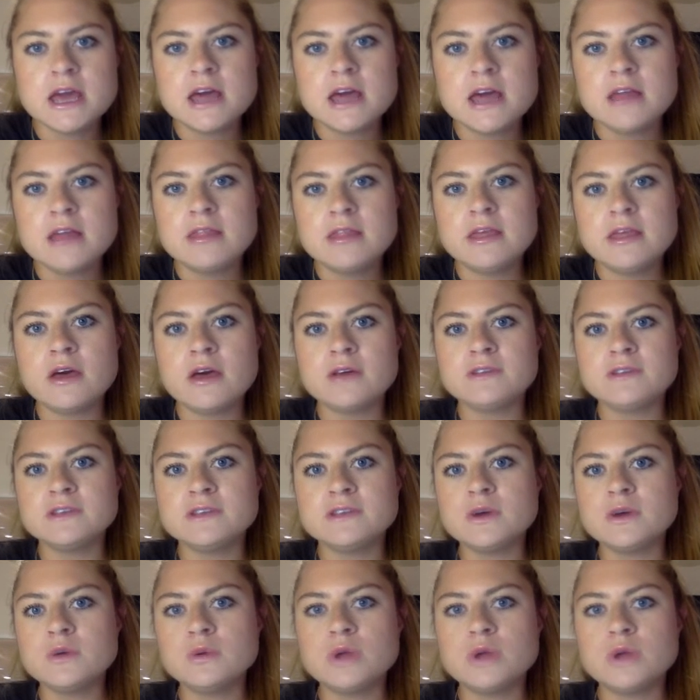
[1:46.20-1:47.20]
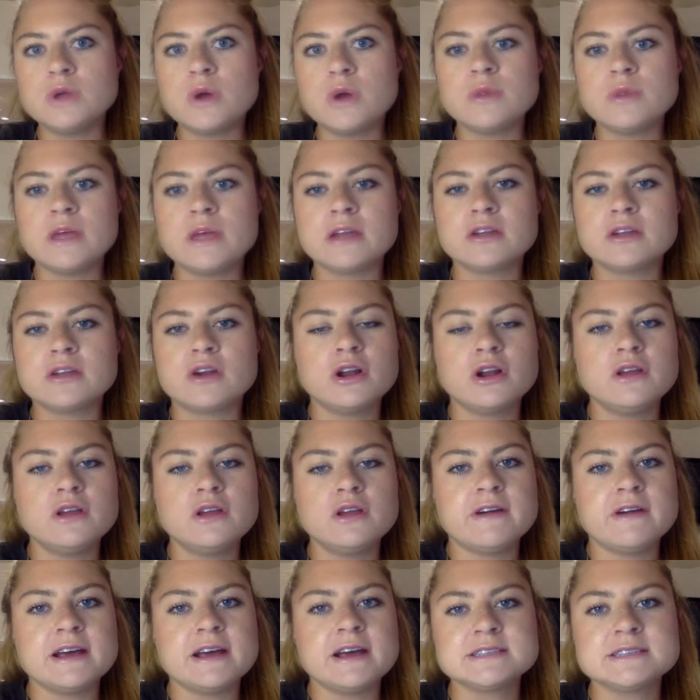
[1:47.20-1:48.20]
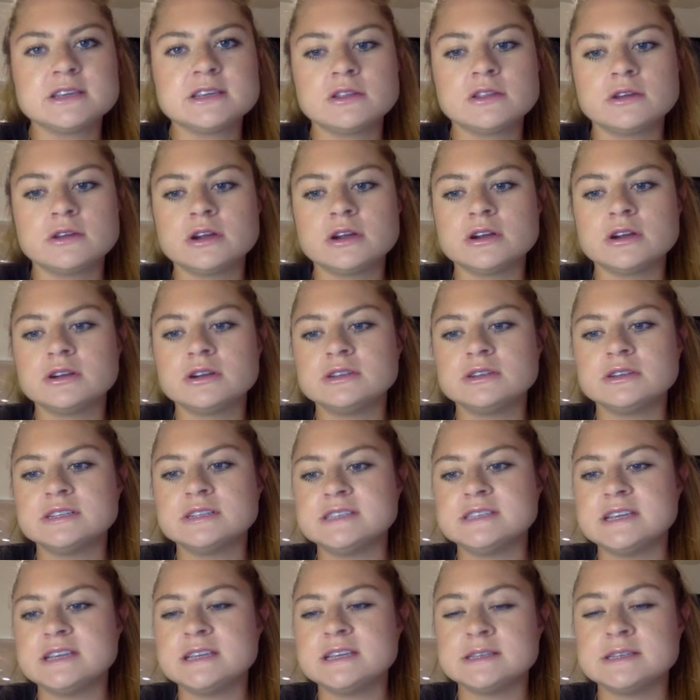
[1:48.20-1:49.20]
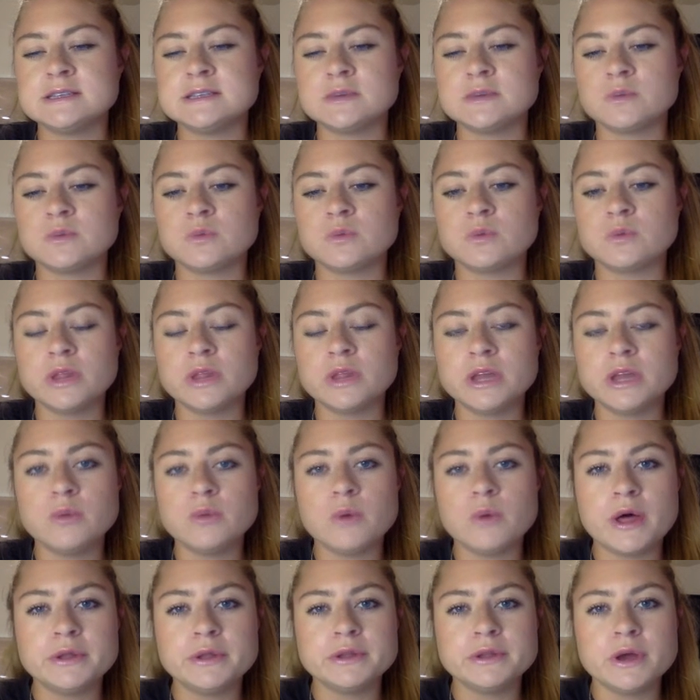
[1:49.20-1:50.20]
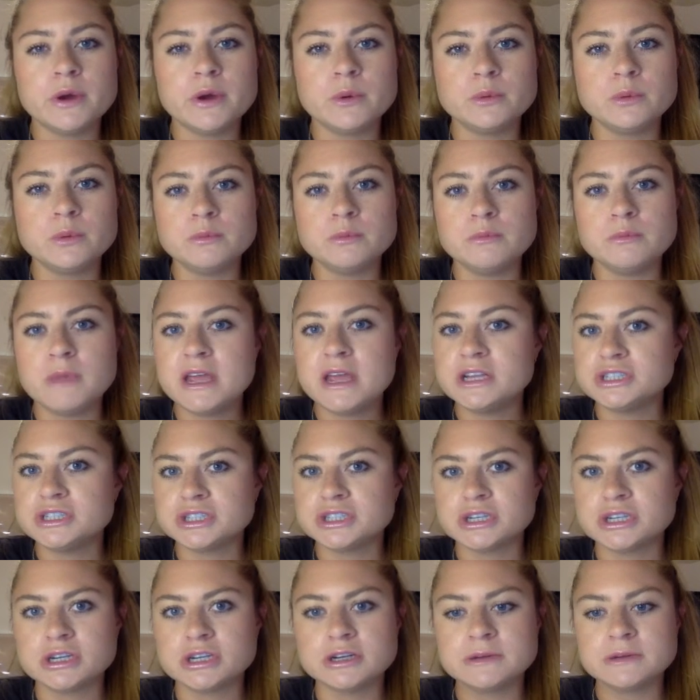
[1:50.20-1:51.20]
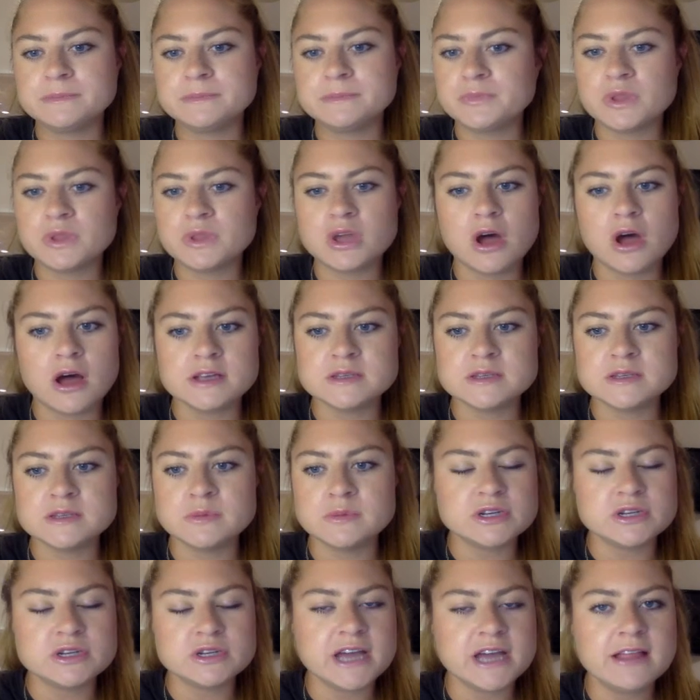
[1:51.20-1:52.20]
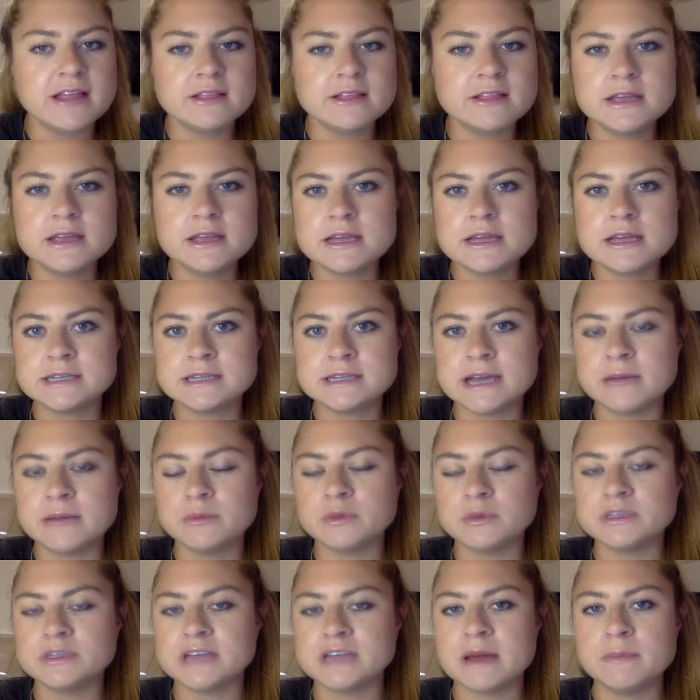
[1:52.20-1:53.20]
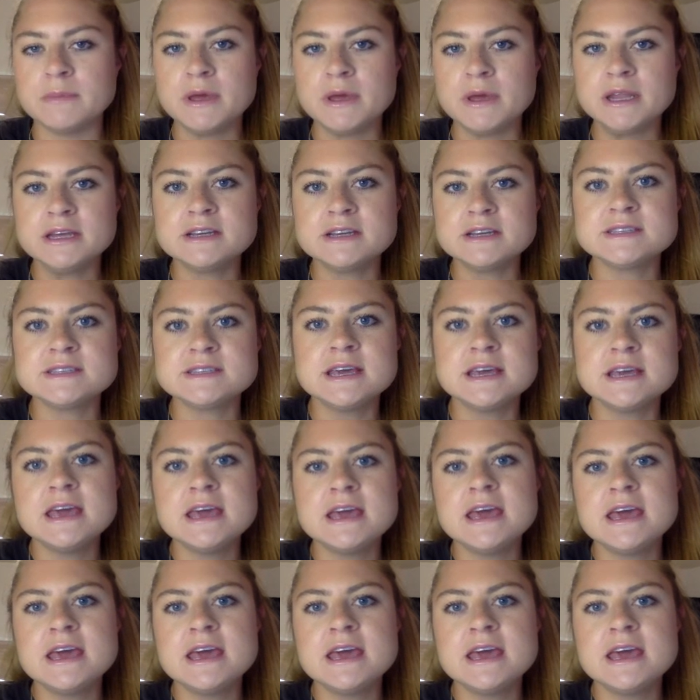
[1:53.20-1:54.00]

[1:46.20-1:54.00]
They also know that cardiovascular disease is a really well-known major cause of mortality in type 1 diabetics,